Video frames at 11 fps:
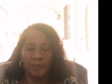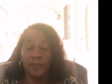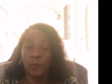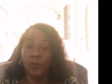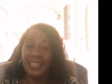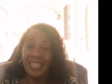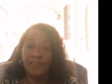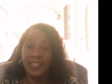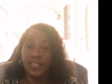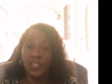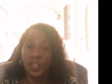before
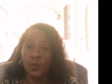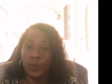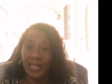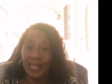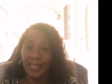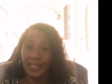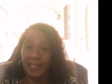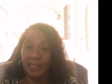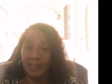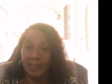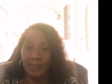leaving the UK
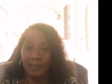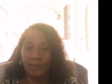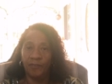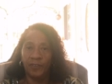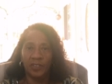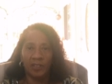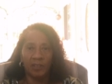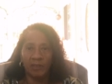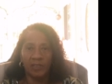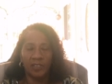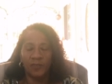for the
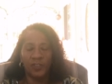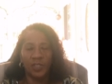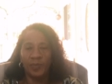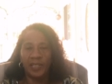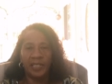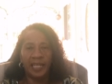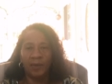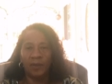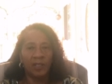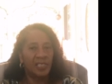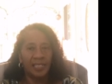cost of shipping.
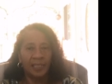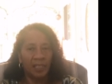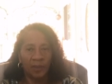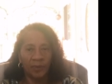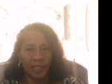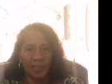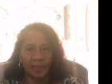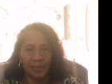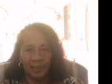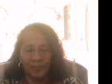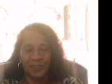Now, I didn't know
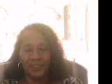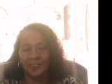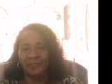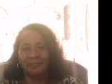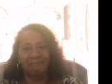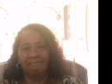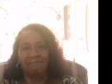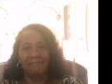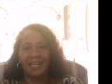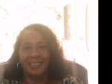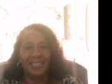that. If I'd have
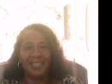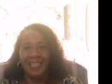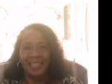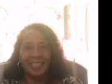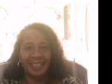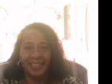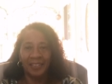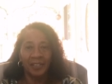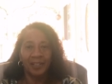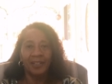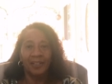had any inkling,
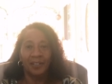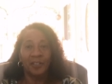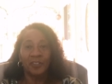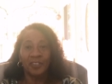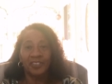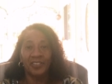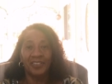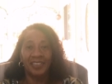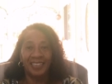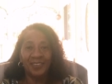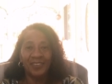I'd have
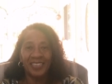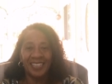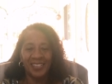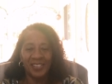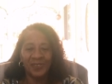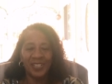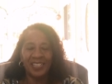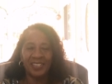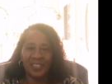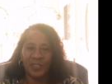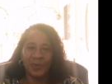certainly looked into
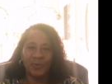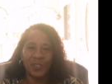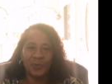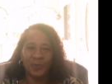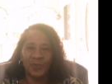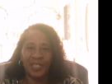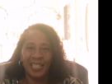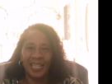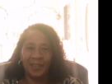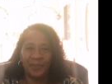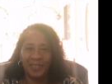it. So I'm just putting
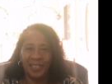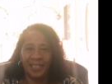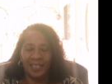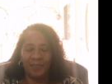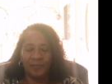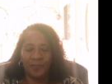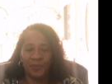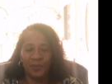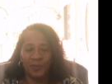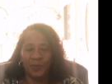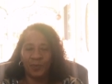it out there
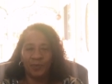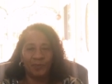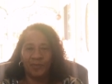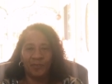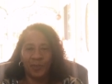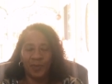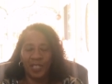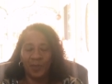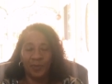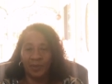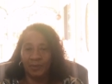for
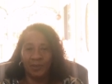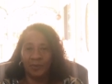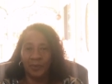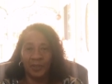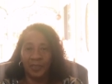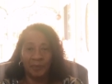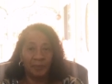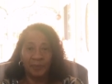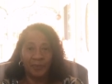people who are